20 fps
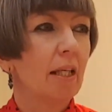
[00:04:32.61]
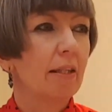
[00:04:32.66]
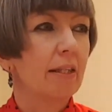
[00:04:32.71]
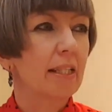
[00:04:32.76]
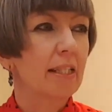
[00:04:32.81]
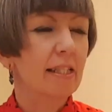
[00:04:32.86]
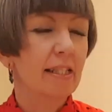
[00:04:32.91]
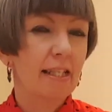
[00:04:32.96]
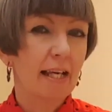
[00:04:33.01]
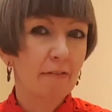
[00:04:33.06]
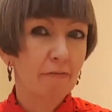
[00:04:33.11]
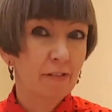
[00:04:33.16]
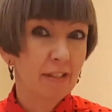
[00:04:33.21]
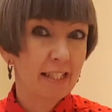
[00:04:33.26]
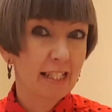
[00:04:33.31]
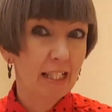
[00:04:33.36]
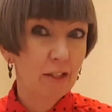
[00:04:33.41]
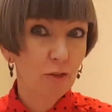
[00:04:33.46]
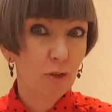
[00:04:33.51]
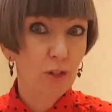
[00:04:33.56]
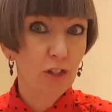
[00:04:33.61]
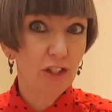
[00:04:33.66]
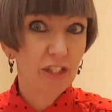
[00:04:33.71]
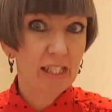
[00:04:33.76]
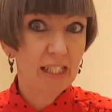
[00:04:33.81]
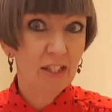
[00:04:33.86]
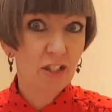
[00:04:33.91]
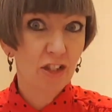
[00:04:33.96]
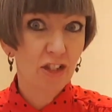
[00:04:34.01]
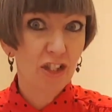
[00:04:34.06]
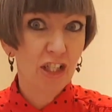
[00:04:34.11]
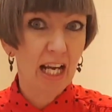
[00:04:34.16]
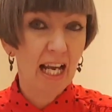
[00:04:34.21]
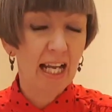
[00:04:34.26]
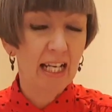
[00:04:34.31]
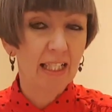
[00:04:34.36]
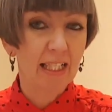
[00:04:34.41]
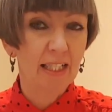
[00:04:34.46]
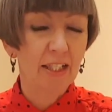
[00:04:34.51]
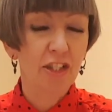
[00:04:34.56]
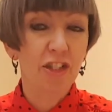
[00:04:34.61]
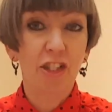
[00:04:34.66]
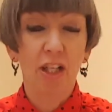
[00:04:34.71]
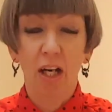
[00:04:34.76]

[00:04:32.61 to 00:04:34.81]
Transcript: 7-day routine challenge.